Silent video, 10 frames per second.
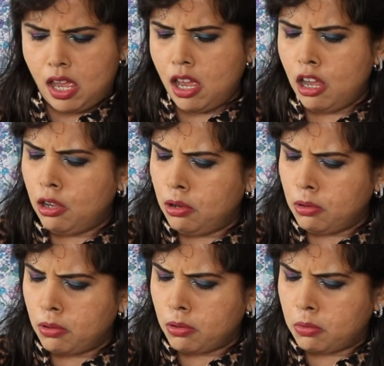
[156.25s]

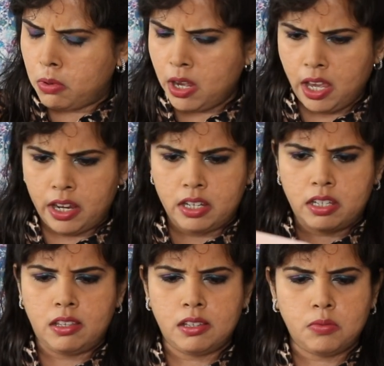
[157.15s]
Oh, wait,
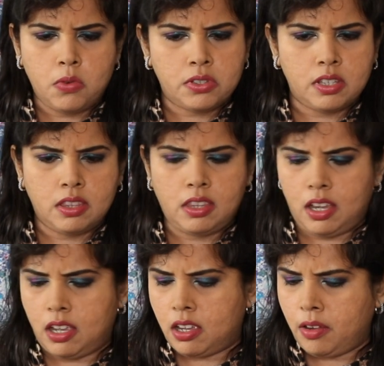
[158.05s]
this wasn't
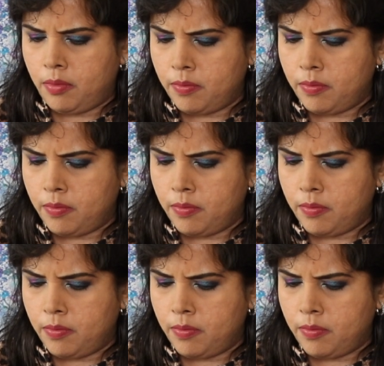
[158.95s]
there.